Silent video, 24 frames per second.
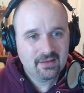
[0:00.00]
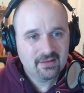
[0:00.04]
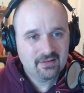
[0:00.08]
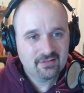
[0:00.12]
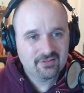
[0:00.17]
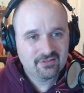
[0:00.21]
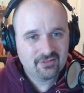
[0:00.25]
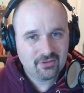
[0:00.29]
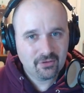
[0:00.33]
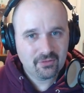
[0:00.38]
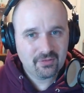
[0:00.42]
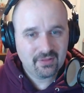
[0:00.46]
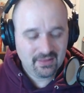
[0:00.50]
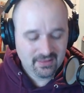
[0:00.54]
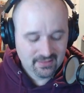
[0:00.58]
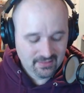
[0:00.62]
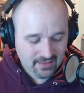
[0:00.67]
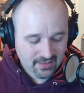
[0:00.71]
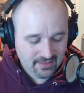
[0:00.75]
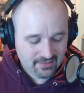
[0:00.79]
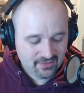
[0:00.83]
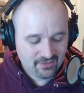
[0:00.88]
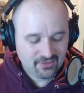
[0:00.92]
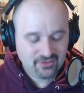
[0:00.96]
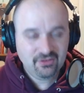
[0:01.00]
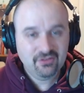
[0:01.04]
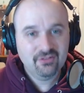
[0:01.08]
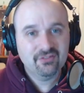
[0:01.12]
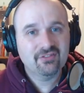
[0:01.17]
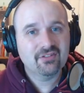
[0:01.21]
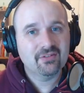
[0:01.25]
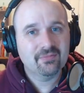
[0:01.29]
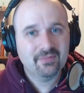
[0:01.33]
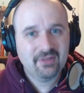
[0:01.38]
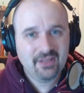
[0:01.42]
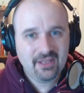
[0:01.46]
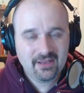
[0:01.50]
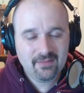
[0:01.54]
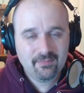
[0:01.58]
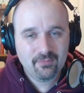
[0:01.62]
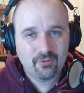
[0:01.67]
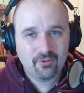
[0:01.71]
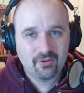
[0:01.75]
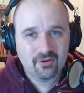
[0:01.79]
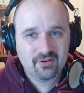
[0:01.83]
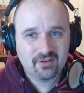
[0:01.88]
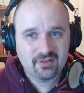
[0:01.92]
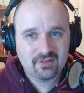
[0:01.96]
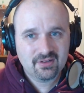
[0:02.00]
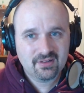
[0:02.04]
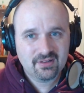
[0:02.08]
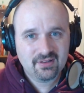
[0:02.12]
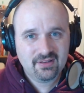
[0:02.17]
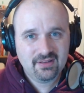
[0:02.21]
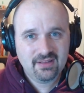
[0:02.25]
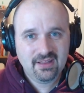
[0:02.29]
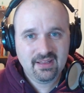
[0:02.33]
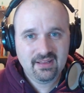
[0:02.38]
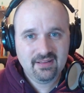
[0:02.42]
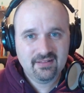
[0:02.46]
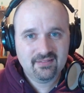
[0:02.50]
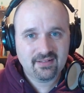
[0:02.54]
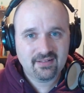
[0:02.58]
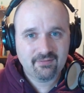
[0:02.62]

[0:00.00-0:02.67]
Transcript: so that I can use some keyboard keys.